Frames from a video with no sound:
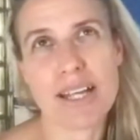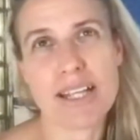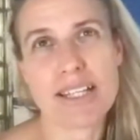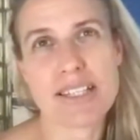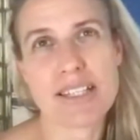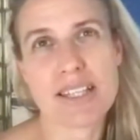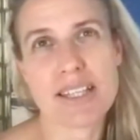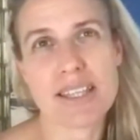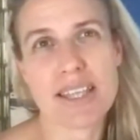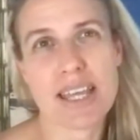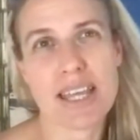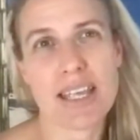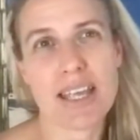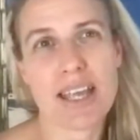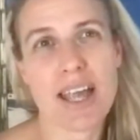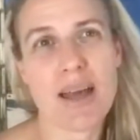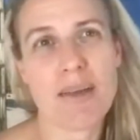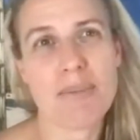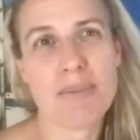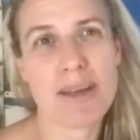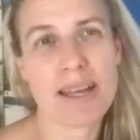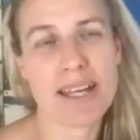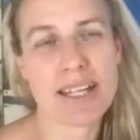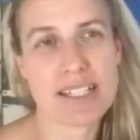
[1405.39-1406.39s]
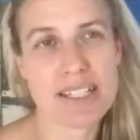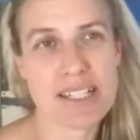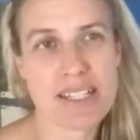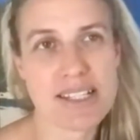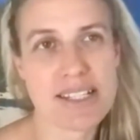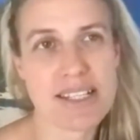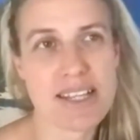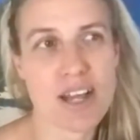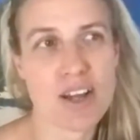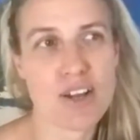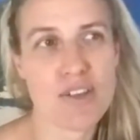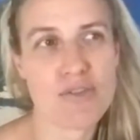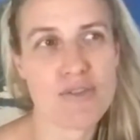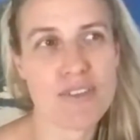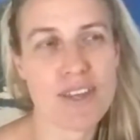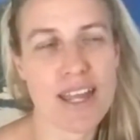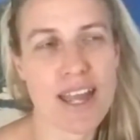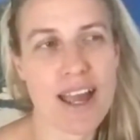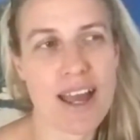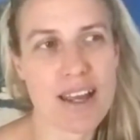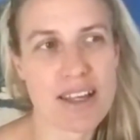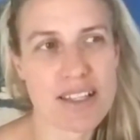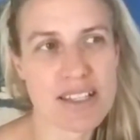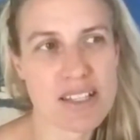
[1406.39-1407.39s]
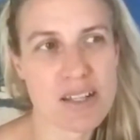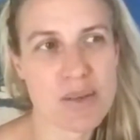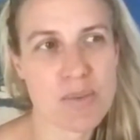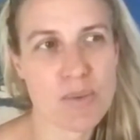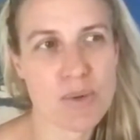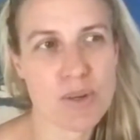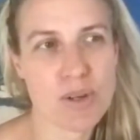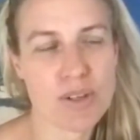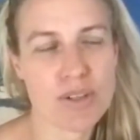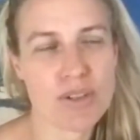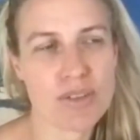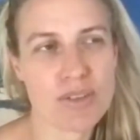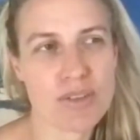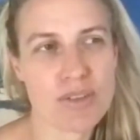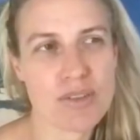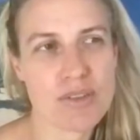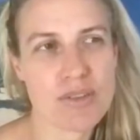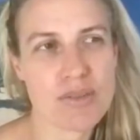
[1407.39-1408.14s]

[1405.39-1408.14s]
is that they come back to self, they ask what